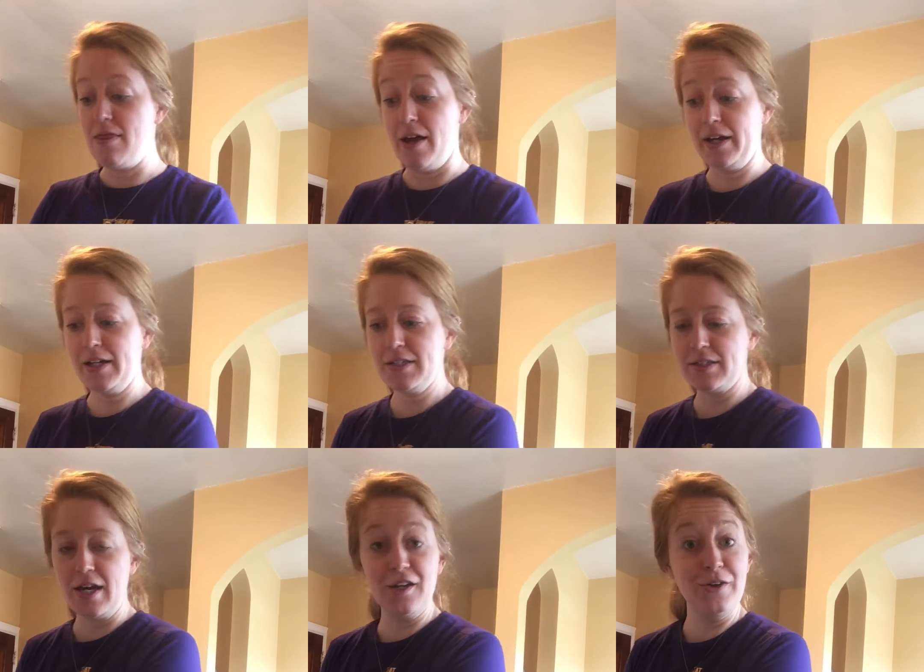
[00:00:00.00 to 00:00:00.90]
like I
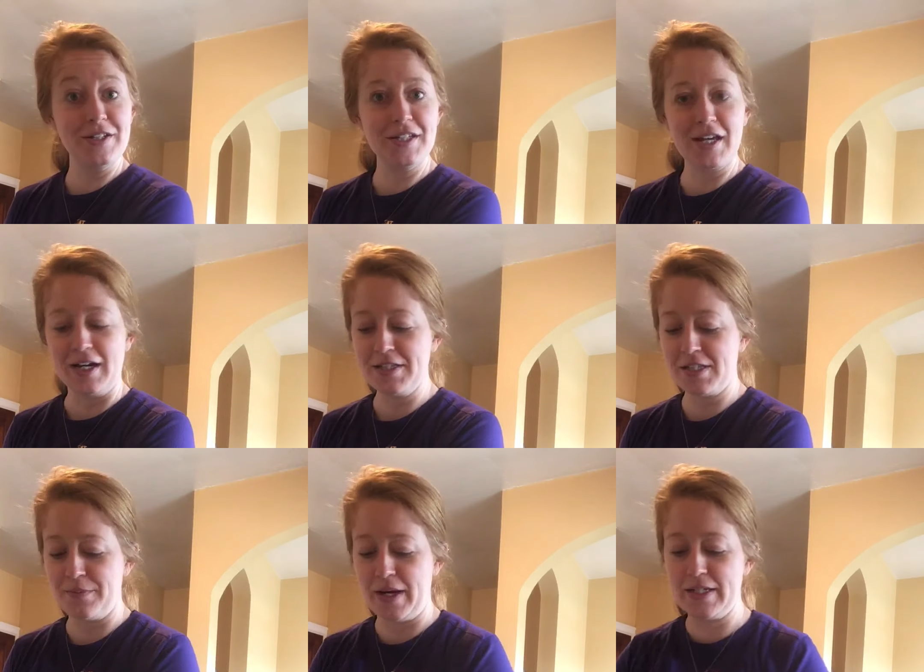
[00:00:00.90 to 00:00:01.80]
said, you get to
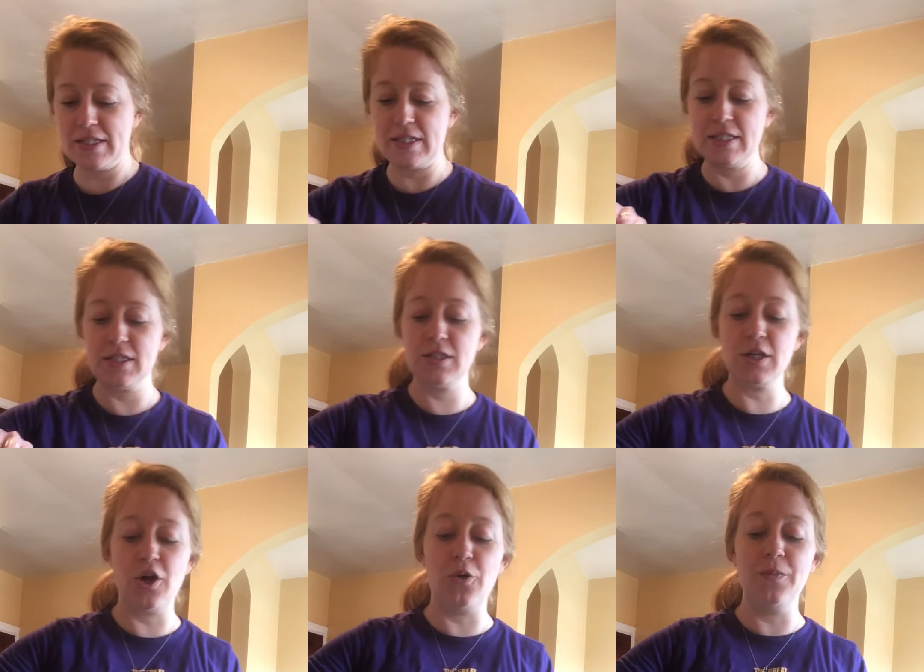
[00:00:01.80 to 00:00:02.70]
customize these.
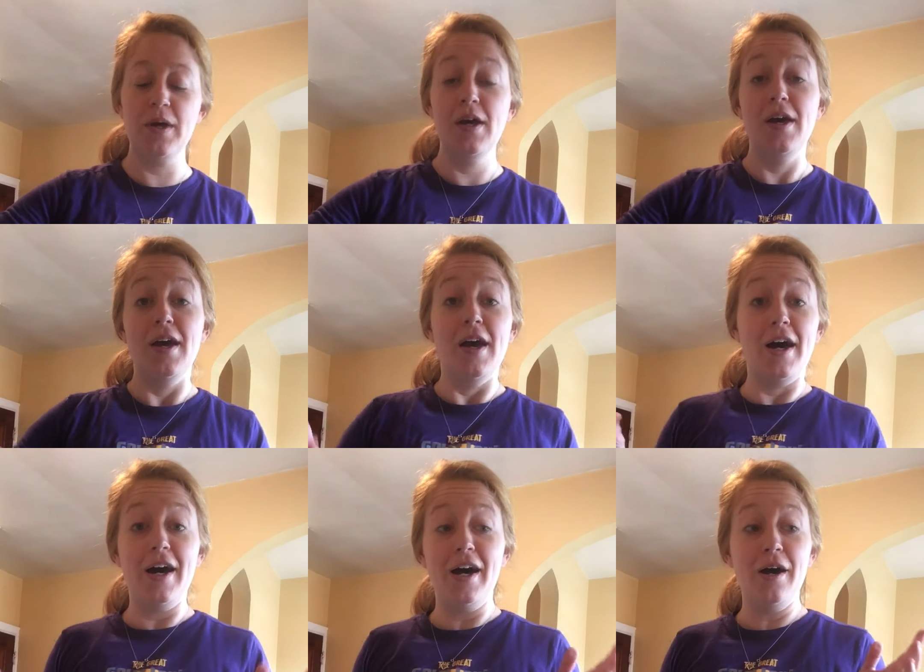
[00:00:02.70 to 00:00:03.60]
So
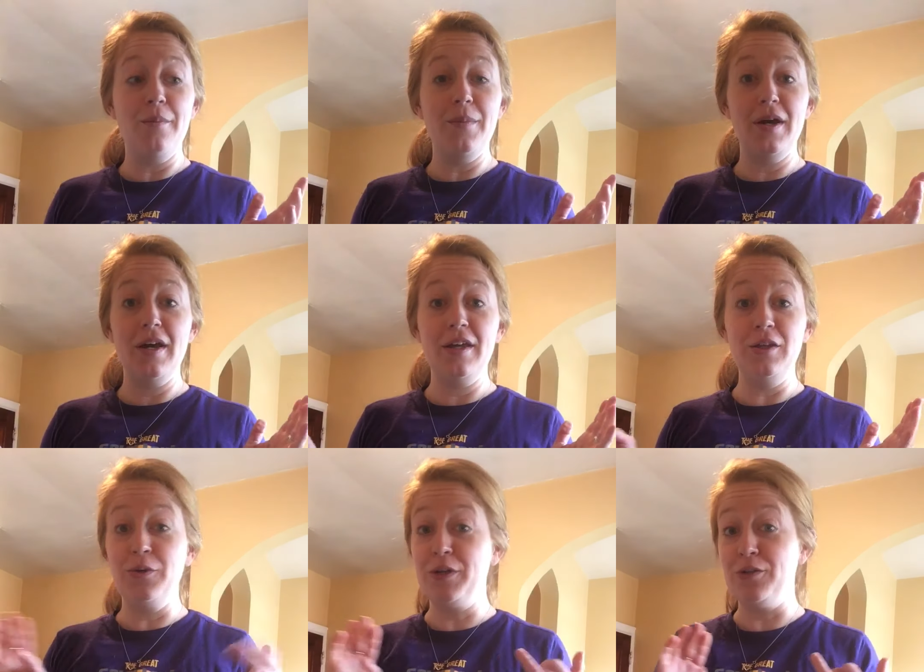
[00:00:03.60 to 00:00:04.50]
um,
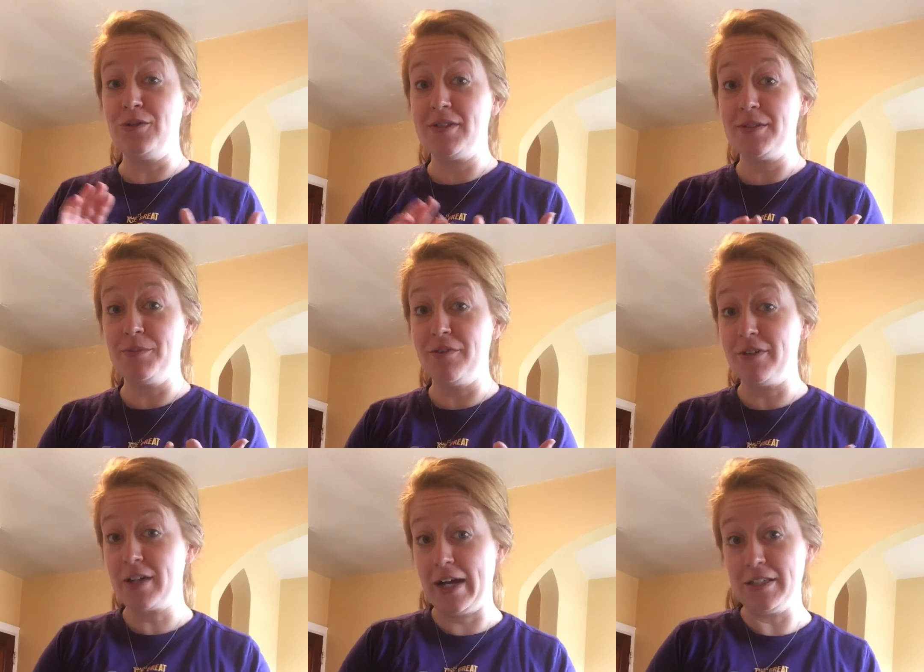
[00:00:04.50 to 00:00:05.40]
you could use some
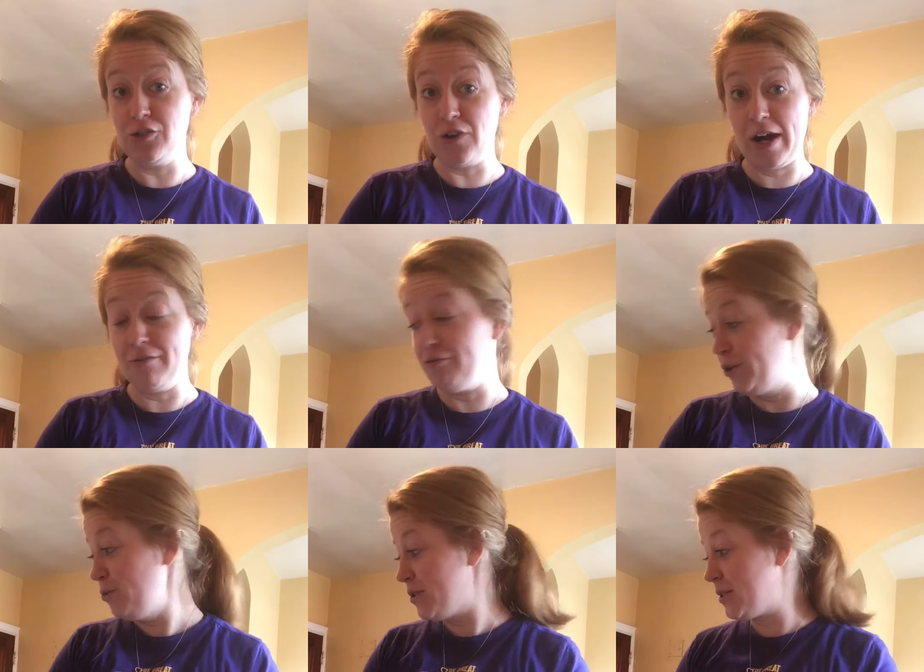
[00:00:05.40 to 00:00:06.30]
different kinds of dried
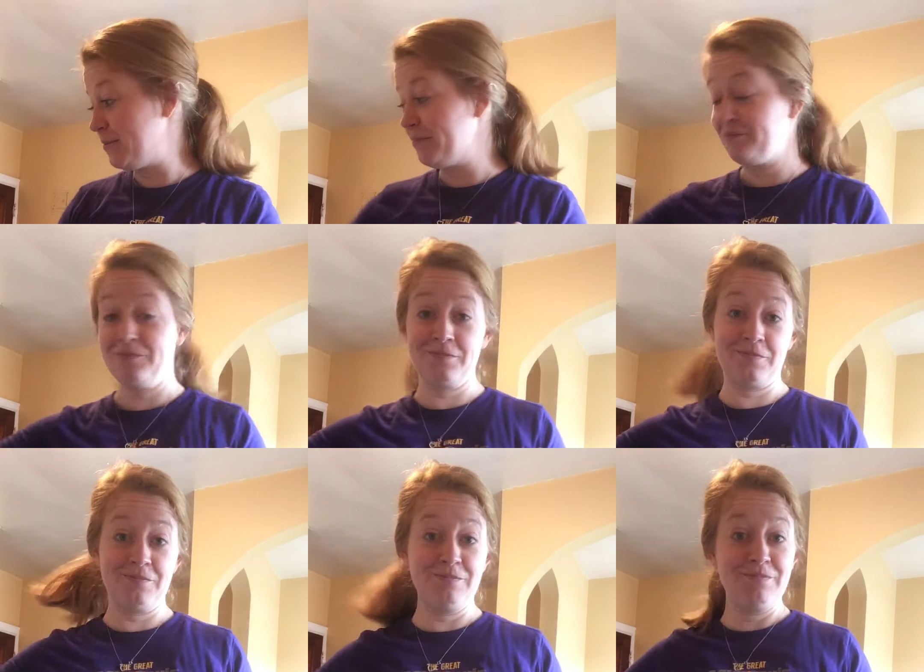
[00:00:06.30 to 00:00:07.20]
fruit,
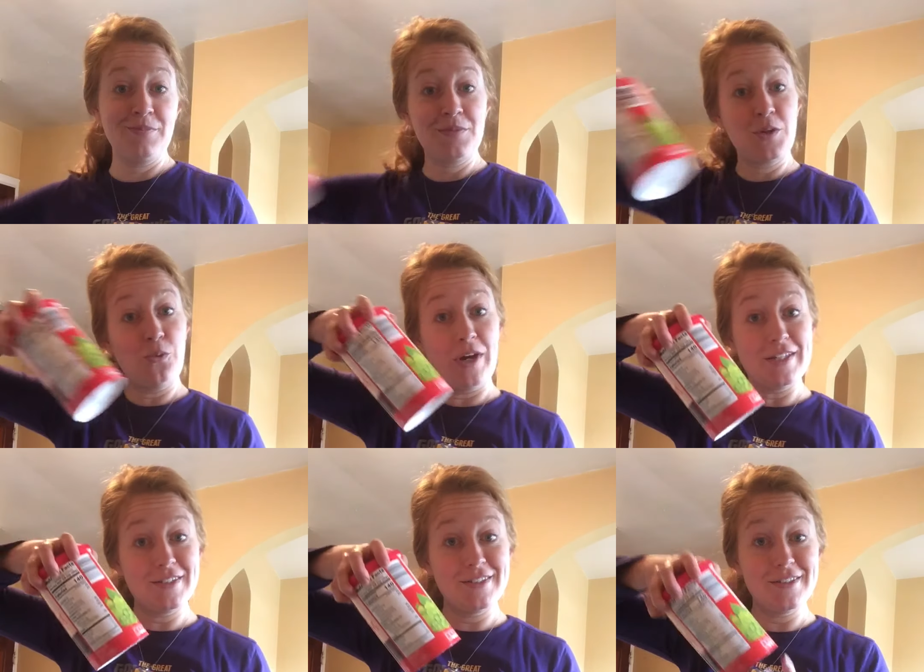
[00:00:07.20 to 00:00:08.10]

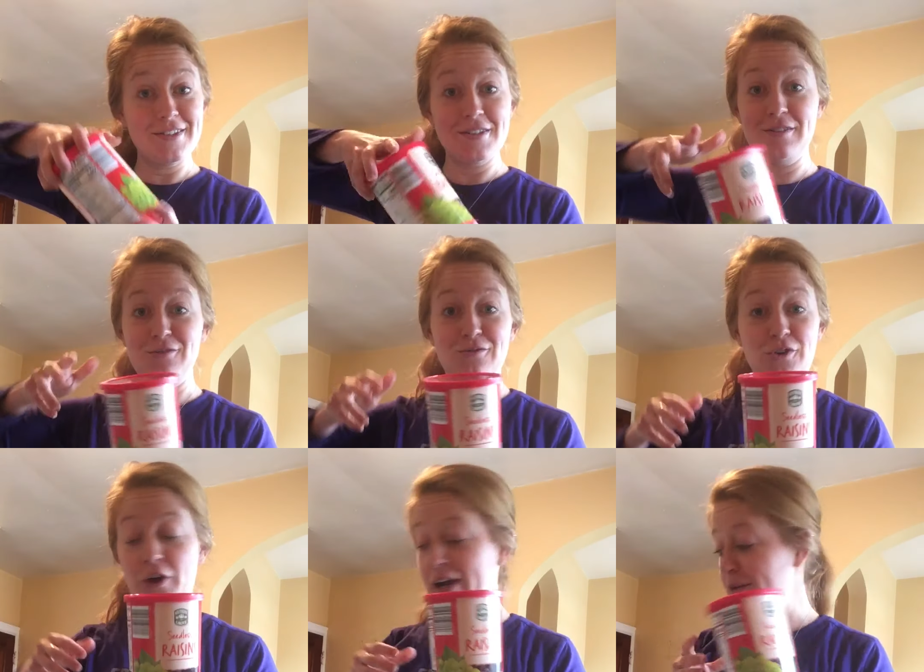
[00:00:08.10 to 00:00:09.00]
raisins,
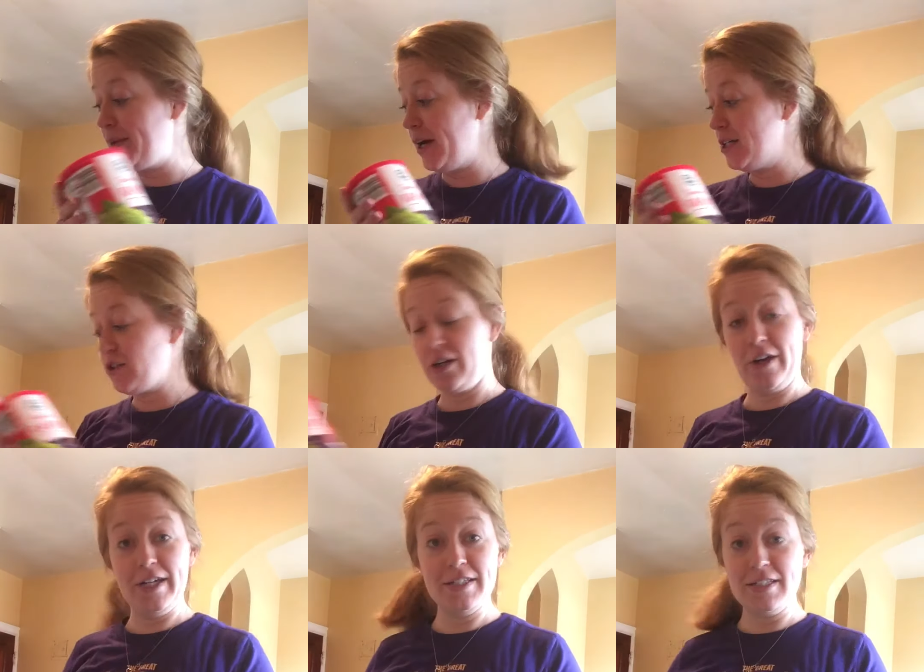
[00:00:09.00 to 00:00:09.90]
cranberries or
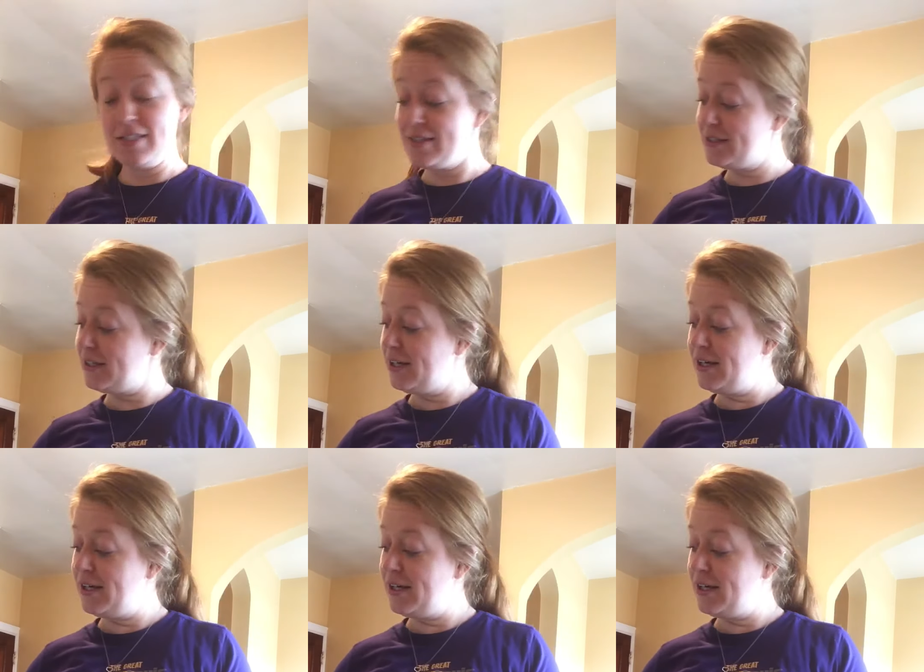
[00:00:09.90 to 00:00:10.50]
craisins.